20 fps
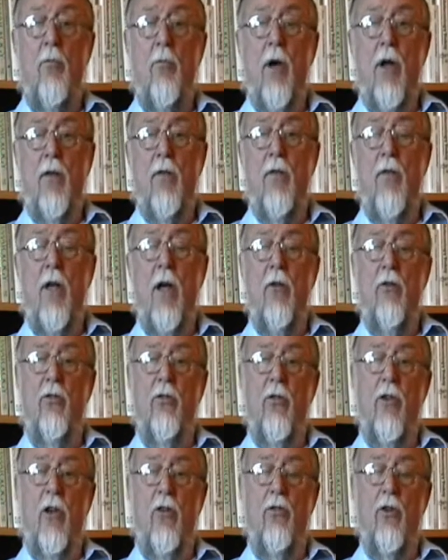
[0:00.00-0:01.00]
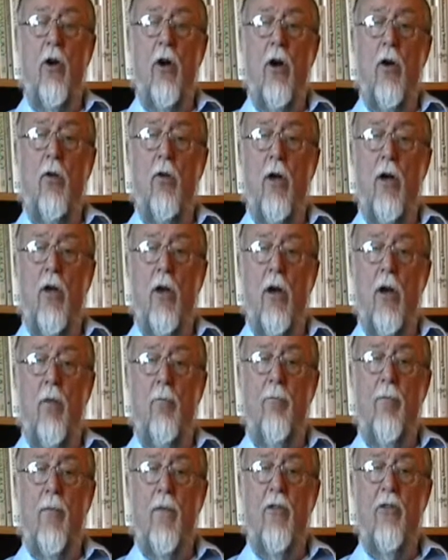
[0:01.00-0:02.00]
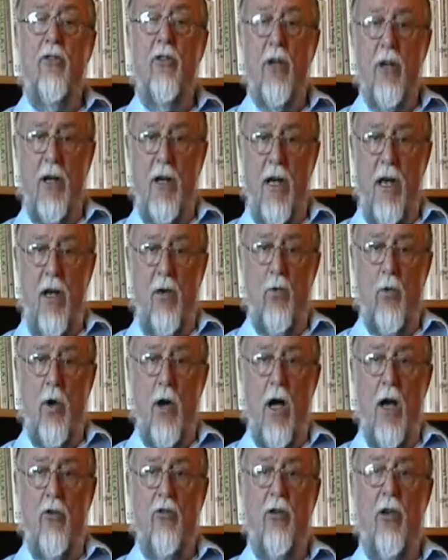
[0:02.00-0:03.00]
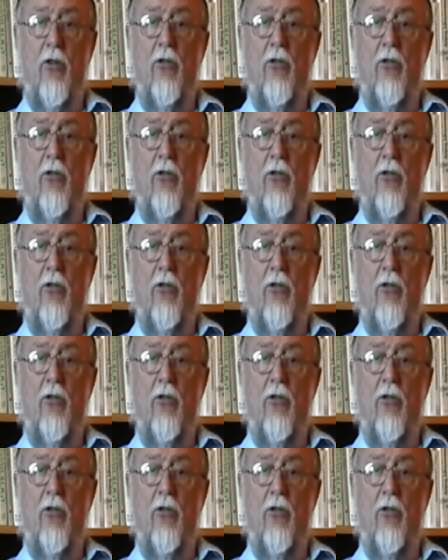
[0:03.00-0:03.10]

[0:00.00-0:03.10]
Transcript: But these are silicate rocks.